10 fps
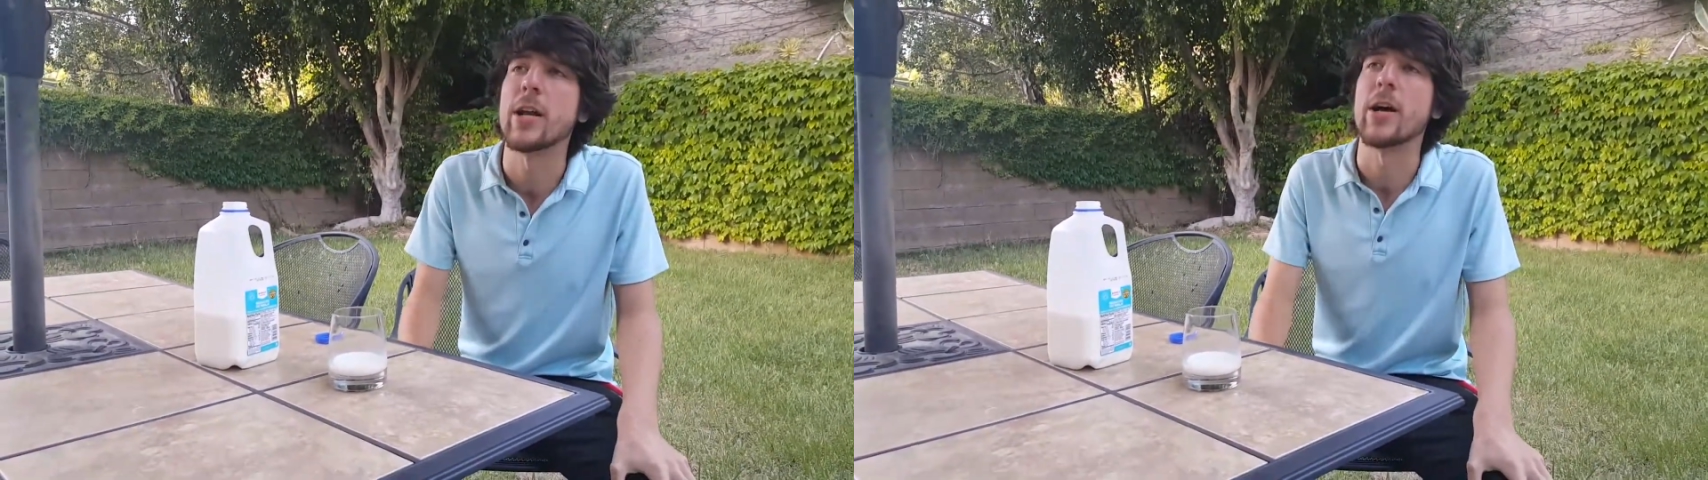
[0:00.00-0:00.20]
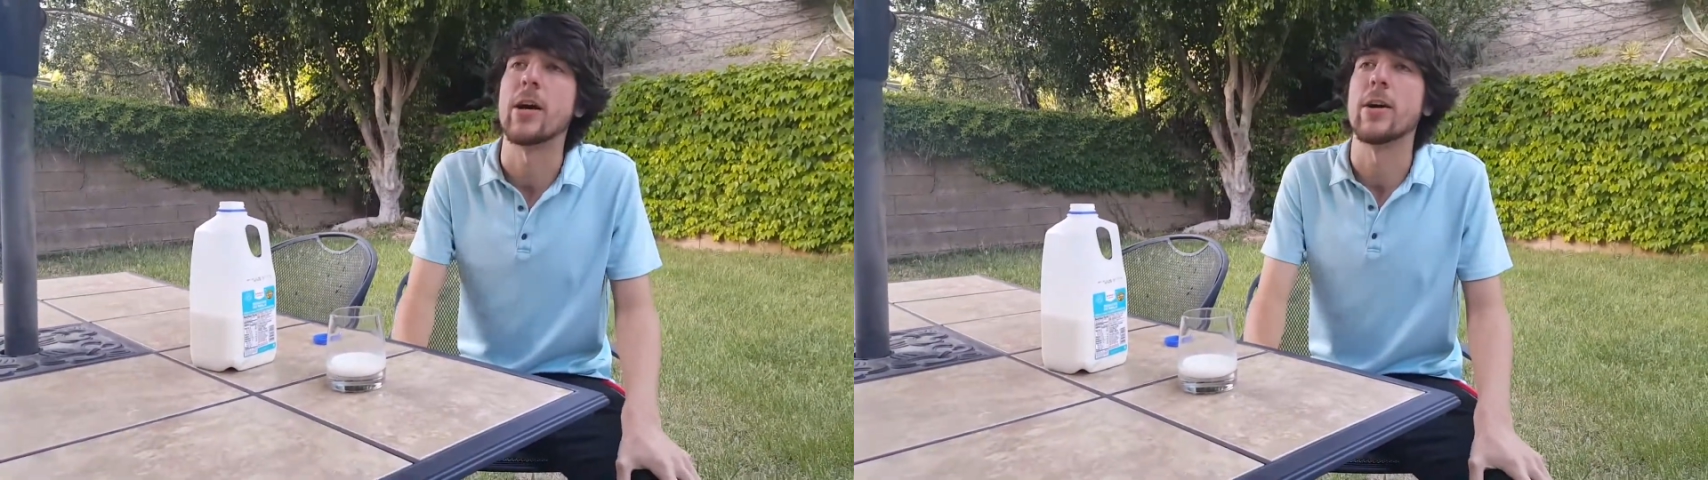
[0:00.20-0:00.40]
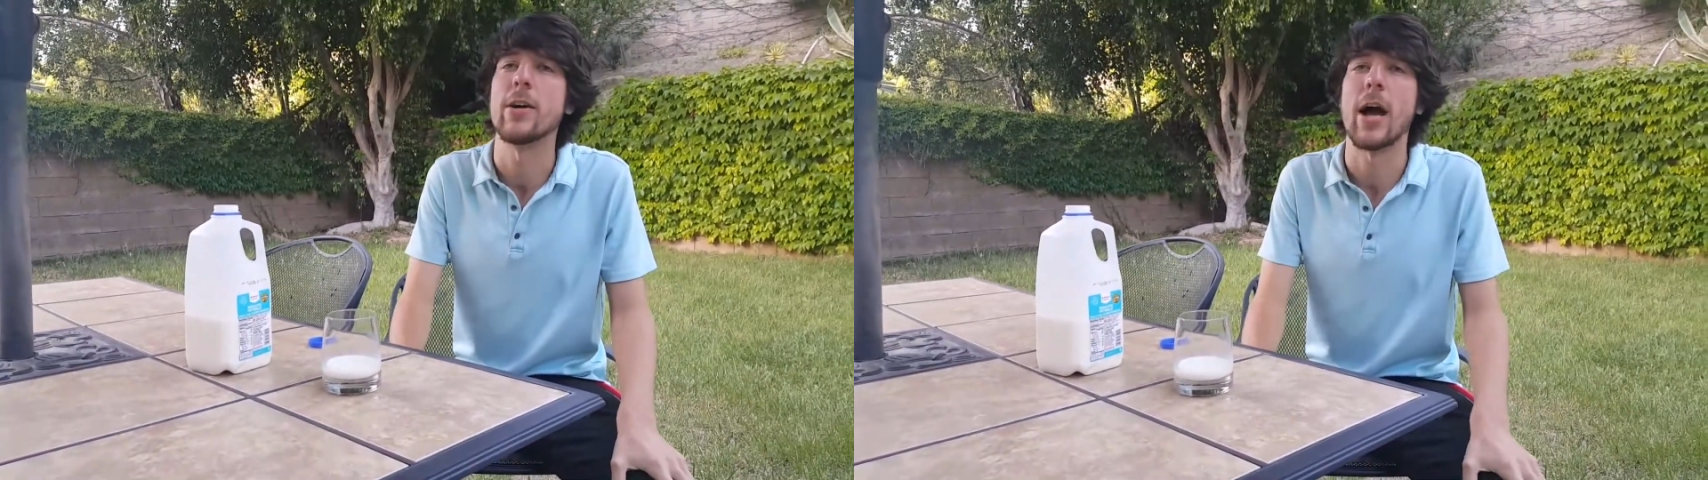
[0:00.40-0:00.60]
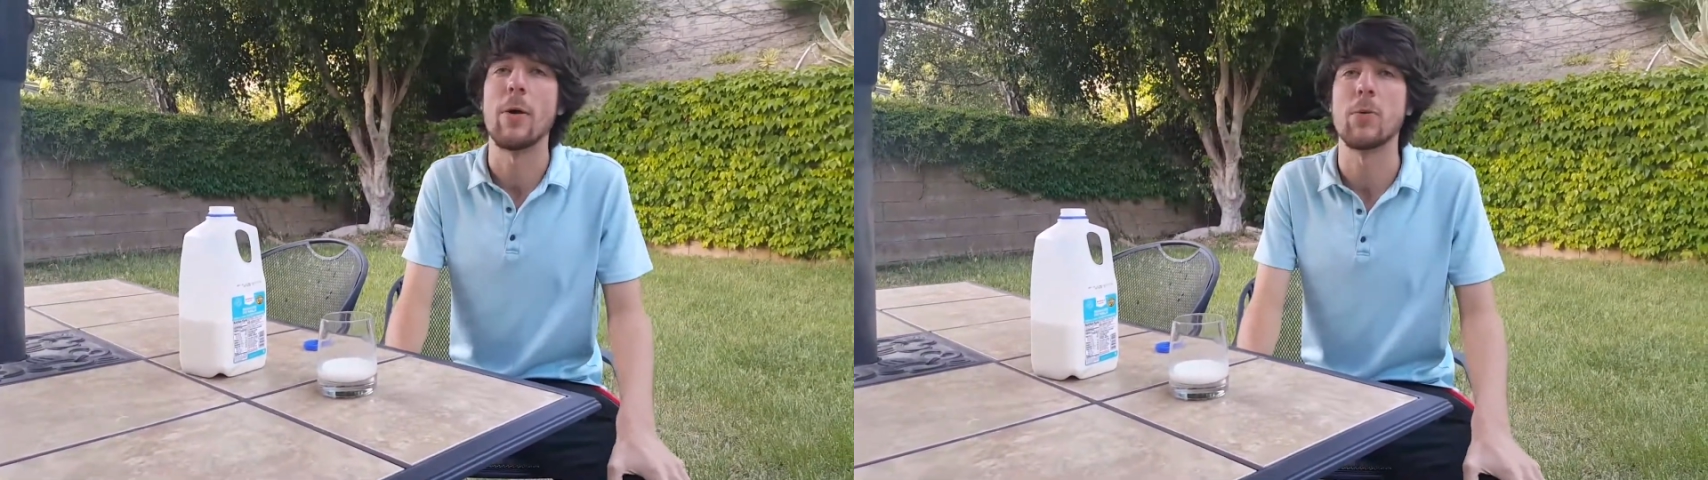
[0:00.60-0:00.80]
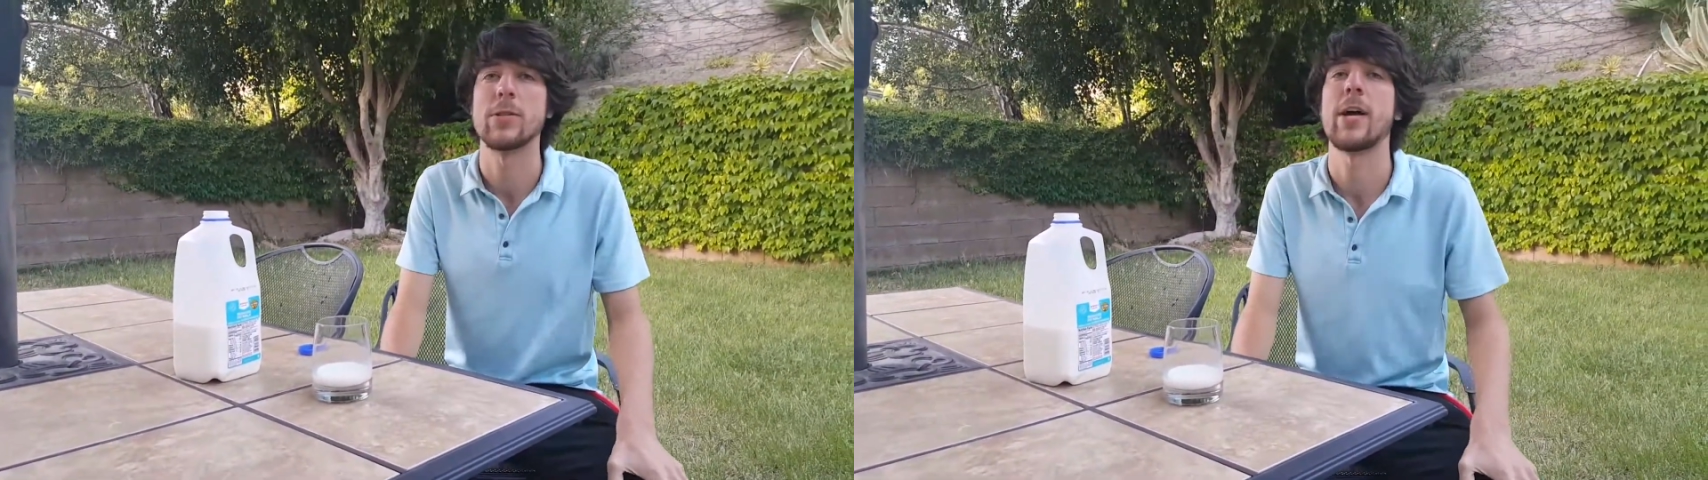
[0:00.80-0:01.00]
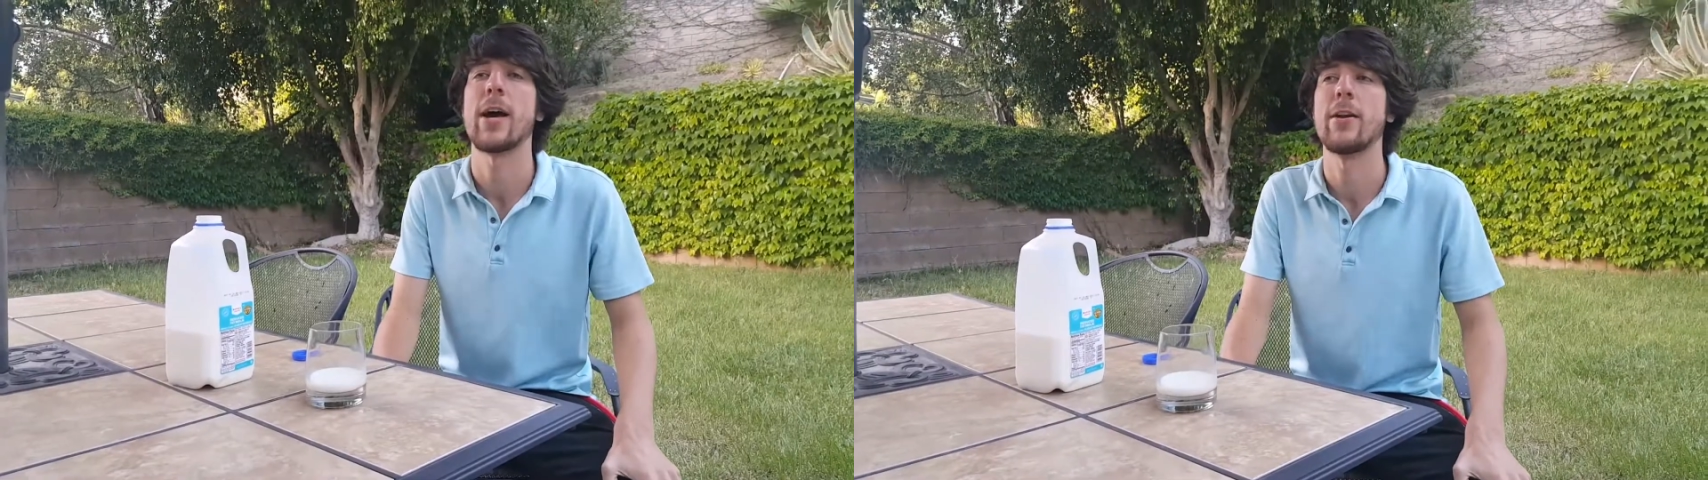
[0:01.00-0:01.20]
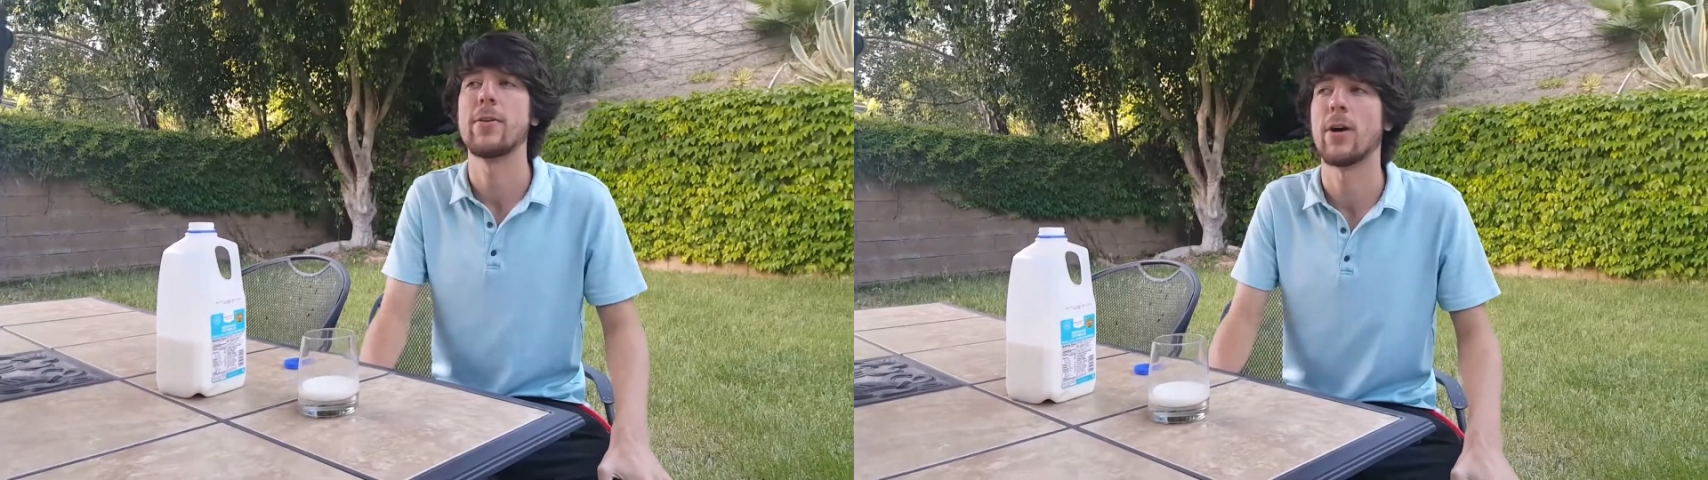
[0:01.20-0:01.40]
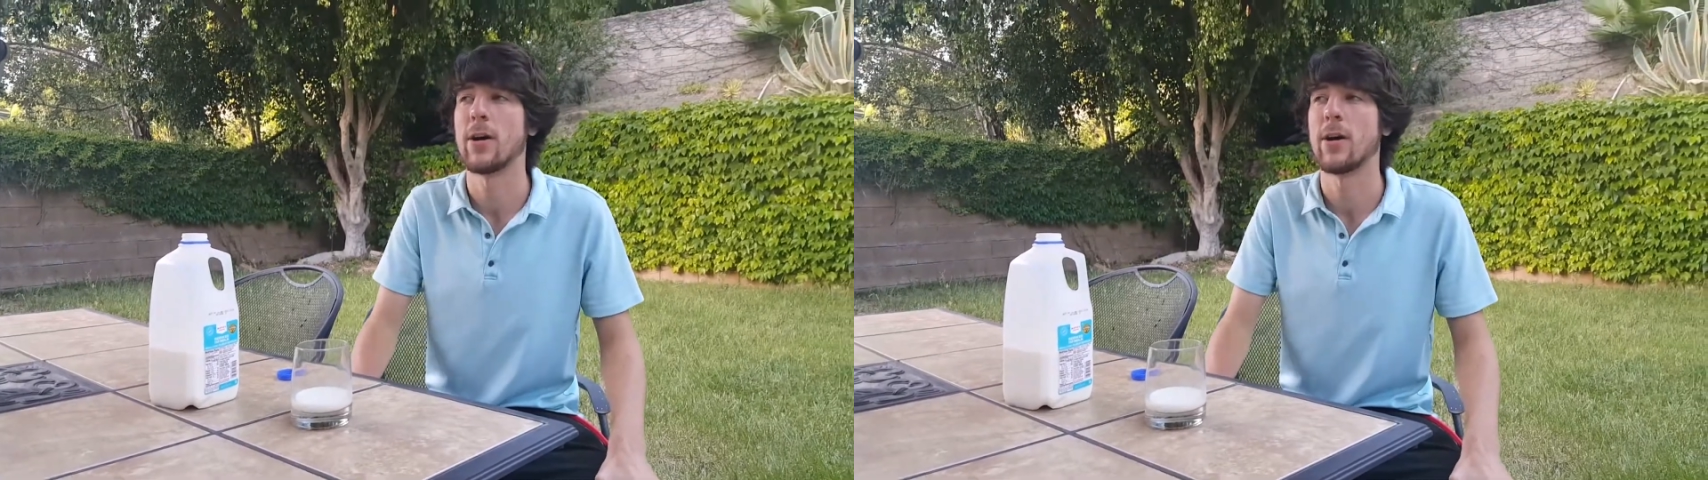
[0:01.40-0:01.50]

I once had,